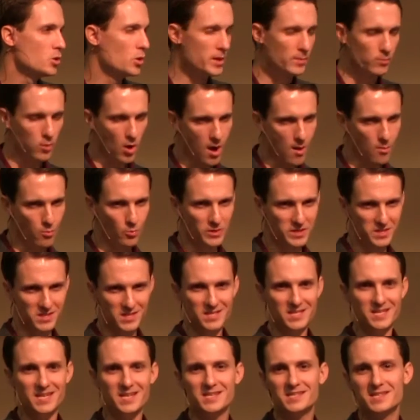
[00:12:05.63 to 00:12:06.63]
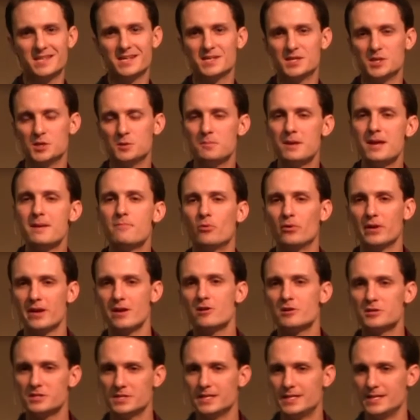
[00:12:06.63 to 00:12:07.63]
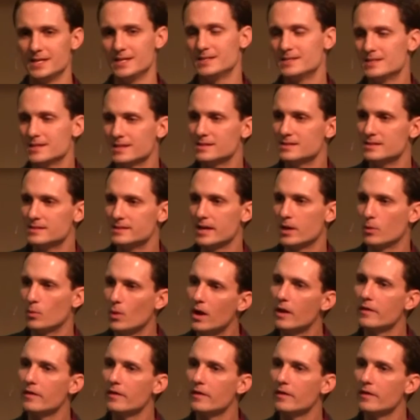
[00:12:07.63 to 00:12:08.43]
The only problem with statistics is people hear statistics and say,